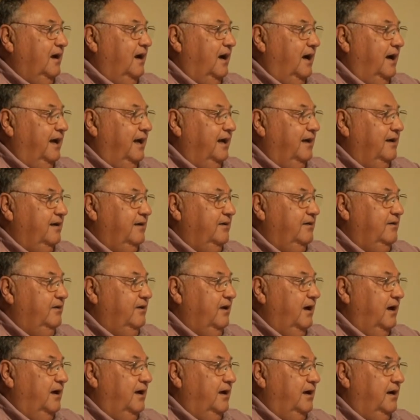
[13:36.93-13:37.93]
I had
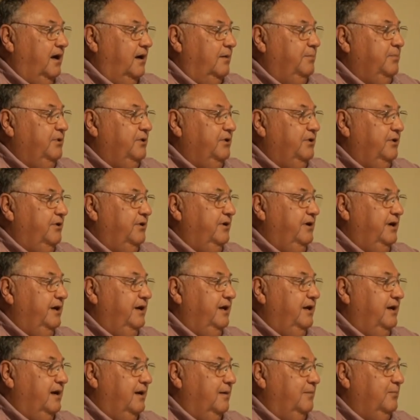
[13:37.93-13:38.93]
an opportunity
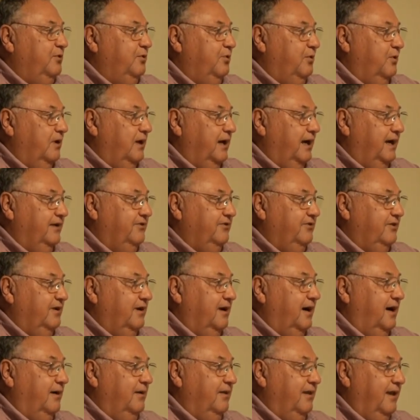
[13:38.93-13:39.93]
to come to
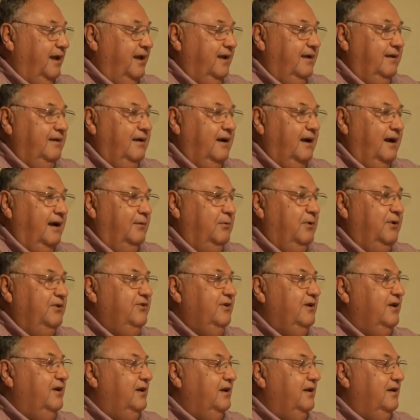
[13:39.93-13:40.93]
Alaska. I, they, I
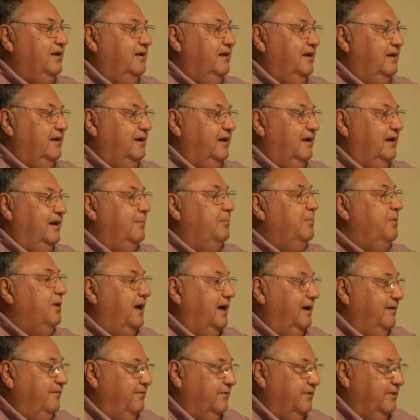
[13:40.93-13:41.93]
wasn't going to
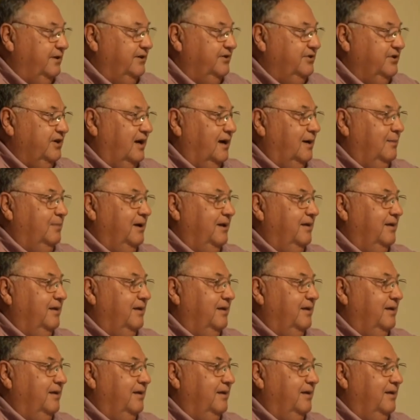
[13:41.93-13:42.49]
apply for the job.